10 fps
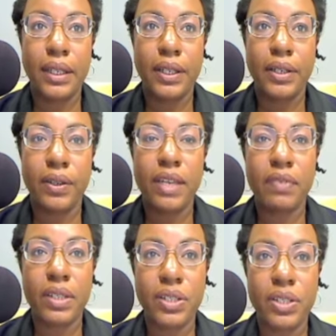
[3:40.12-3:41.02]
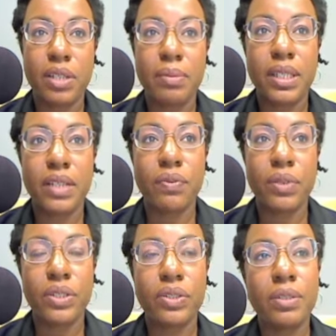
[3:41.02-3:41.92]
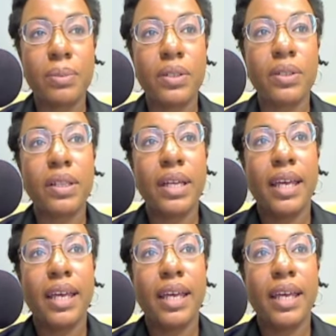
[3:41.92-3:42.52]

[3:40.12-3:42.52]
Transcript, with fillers: you know even in terms of renewable,